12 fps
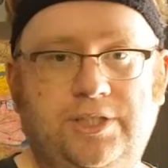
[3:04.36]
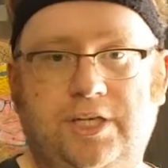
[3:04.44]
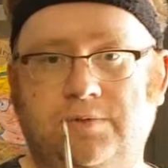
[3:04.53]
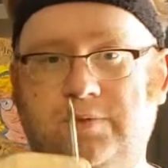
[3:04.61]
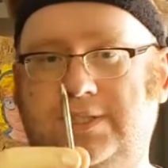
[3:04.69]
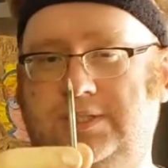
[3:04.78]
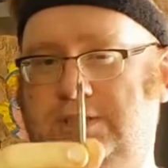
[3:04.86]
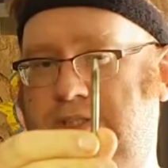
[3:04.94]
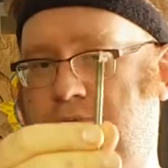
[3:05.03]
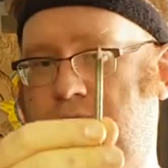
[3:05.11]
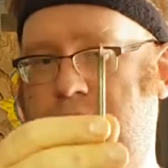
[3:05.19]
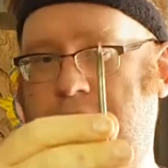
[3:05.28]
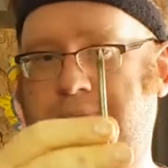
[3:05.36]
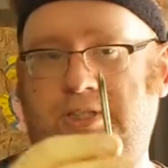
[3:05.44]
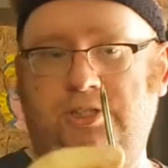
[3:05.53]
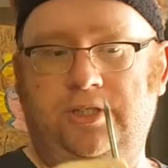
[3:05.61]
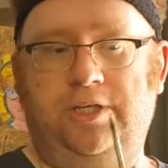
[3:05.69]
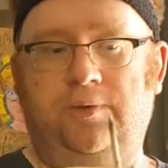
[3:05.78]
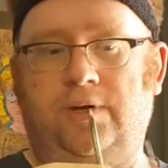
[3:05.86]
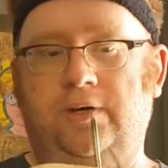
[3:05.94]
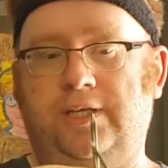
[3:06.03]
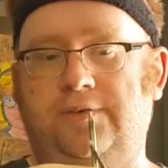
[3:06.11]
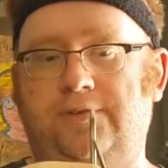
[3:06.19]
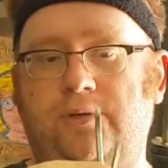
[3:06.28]
comes with this is this really big chunky one. I'll
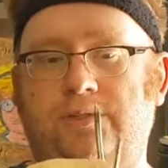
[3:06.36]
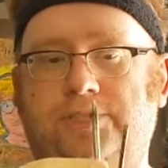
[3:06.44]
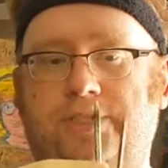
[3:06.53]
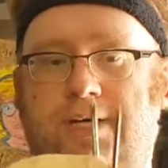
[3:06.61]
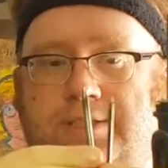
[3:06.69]
give you a size